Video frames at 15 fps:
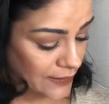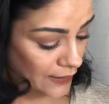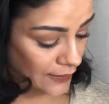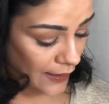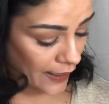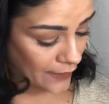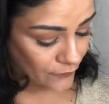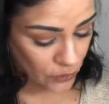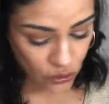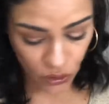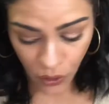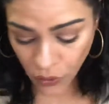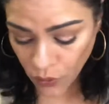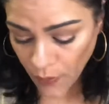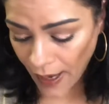thing that I have to
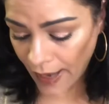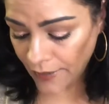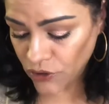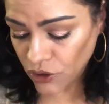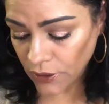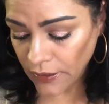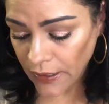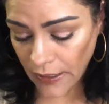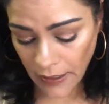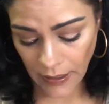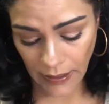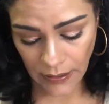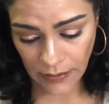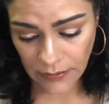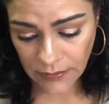show you actually
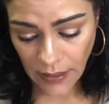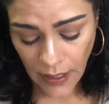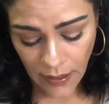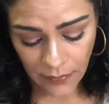is